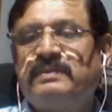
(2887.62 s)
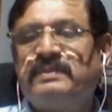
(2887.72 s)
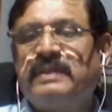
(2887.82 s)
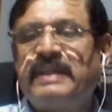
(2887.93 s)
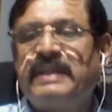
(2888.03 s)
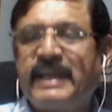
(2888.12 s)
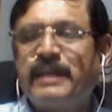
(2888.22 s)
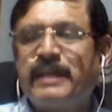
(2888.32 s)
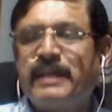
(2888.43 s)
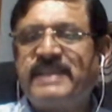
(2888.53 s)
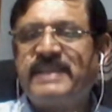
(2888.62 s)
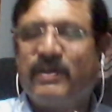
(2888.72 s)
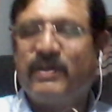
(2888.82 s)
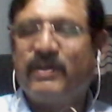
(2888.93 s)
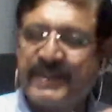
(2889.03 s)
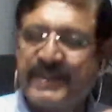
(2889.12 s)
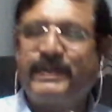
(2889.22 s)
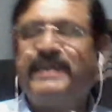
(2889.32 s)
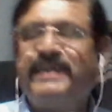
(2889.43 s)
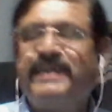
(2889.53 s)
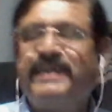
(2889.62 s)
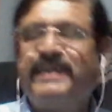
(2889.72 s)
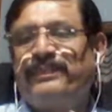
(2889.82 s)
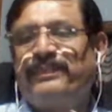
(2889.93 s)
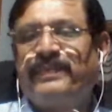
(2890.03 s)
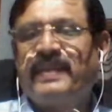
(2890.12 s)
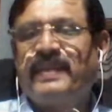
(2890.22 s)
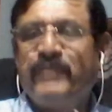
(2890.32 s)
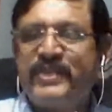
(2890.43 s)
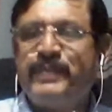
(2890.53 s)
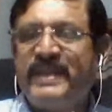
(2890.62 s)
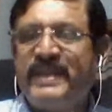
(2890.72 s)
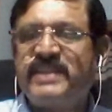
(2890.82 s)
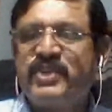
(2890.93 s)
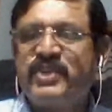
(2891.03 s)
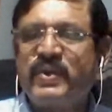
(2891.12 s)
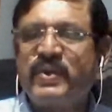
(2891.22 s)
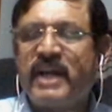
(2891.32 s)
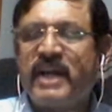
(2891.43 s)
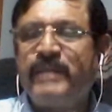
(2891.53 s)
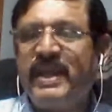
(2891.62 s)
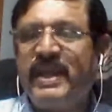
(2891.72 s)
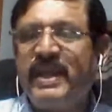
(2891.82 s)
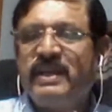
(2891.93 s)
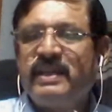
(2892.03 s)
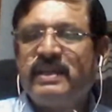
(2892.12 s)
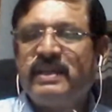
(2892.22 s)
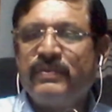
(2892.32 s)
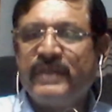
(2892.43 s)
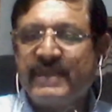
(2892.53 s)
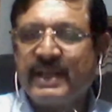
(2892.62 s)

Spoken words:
taken place in an open space, which means it should not be within